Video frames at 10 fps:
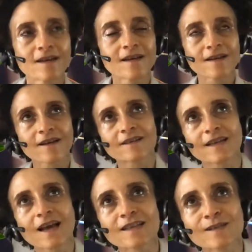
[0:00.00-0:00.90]
got
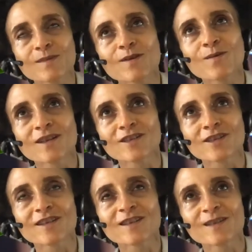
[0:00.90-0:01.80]
to ask me
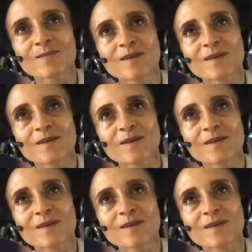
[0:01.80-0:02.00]
questions,